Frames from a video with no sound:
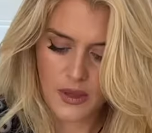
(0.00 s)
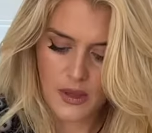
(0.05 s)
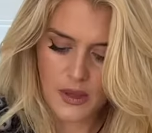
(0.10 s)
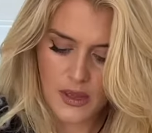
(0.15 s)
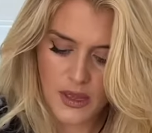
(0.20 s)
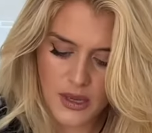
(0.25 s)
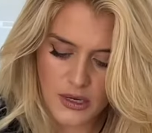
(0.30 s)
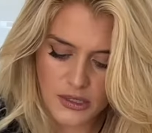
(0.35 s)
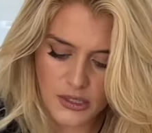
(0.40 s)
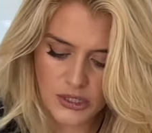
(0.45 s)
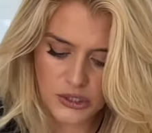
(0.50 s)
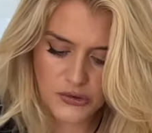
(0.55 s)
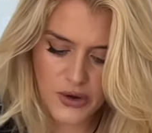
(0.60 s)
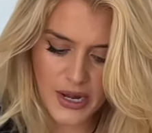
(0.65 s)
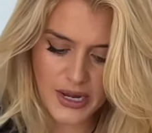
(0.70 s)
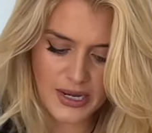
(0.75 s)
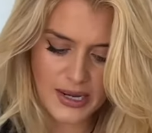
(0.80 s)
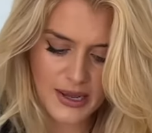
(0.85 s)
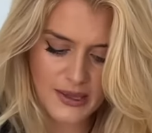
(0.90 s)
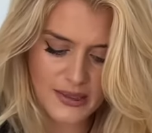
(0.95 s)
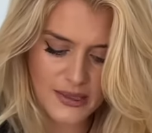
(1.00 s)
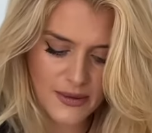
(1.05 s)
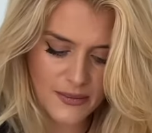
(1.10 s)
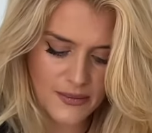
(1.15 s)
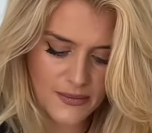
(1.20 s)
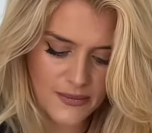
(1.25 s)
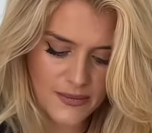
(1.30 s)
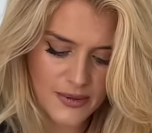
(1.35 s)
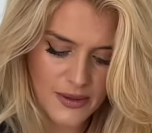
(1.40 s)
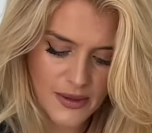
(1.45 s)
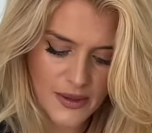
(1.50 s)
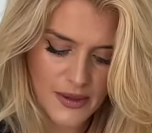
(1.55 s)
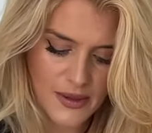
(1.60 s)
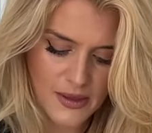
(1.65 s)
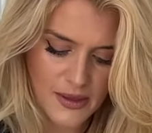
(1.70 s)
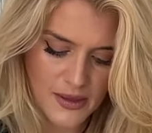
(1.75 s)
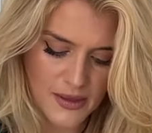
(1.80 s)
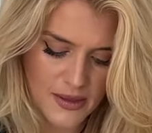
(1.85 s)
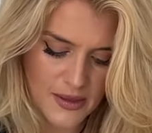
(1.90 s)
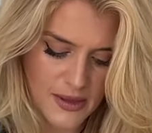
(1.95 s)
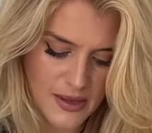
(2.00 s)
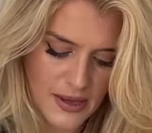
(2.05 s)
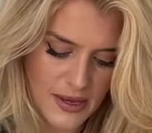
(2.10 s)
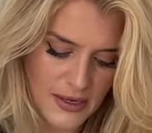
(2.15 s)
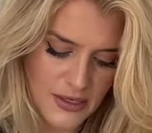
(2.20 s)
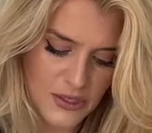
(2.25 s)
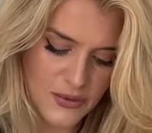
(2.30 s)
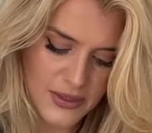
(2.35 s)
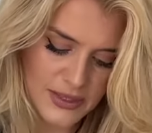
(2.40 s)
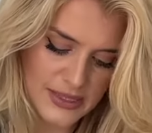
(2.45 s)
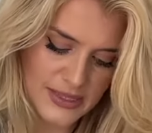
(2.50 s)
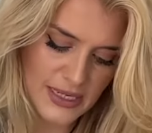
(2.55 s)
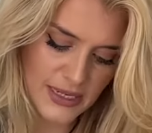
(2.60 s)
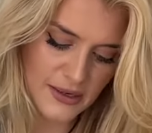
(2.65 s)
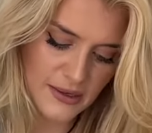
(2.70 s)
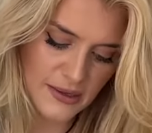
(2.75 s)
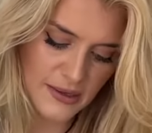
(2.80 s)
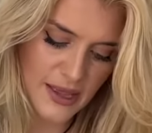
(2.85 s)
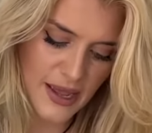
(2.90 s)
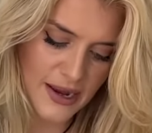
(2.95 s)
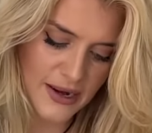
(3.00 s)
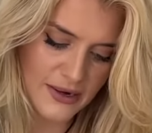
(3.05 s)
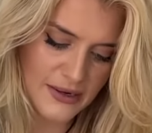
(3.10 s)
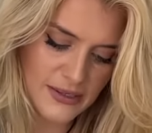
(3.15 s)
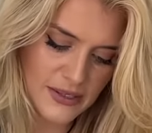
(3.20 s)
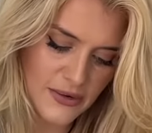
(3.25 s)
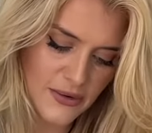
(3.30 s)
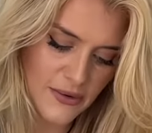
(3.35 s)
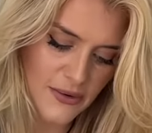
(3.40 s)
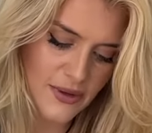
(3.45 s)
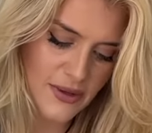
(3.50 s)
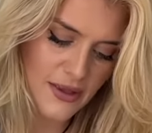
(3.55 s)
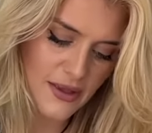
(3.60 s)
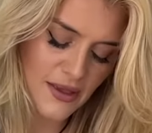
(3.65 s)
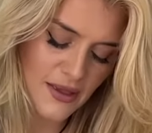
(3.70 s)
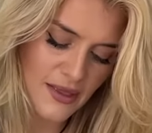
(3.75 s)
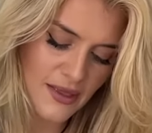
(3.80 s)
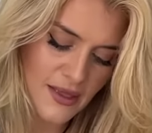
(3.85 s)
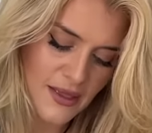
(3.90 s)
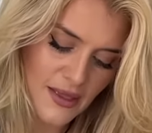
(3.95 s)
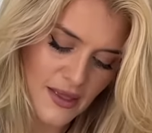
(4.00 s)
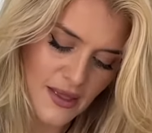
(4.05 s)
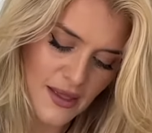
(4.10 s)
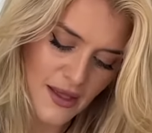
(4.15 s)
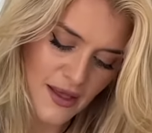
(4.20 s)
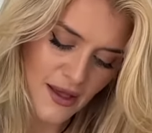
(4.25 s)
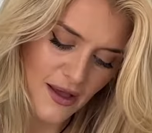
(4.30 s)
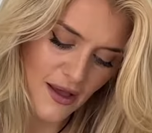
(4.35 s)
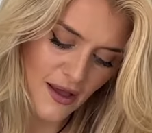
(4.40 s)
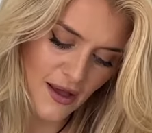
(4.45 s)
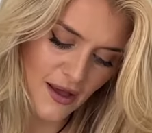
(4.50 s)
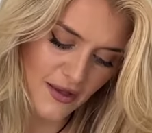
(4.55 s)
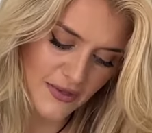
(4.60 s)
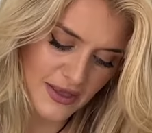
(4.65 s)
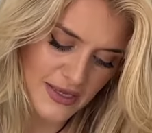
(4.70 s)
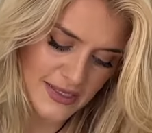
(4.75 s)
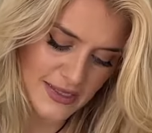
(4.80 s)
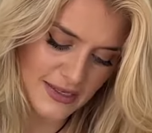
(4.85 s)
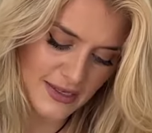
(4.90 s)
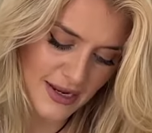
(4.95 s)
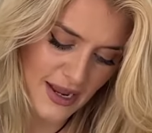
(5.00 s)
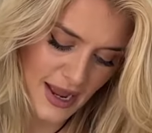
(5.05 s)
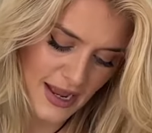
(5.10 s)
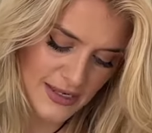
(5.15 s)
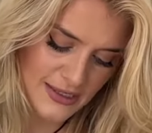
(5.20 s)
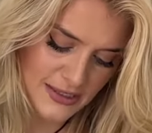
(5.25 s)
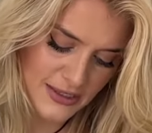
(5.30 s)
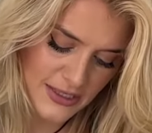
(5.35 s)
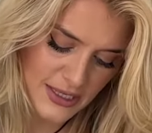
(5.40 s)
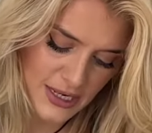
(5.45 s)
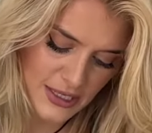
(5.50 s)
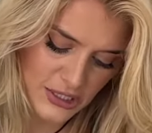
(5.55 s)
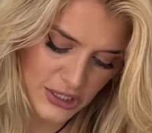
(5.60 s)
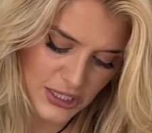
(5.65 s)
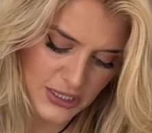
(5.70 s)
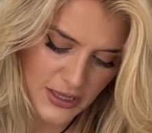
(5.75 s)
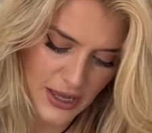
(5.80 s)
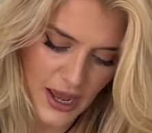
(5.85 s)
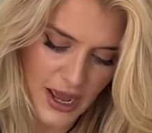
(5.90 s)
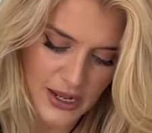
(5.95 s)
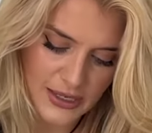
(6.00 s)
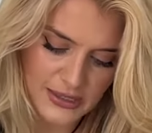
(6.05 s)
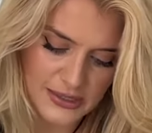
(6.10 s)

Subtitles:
and just try to get them into a single layer so all these little guys are touching the hot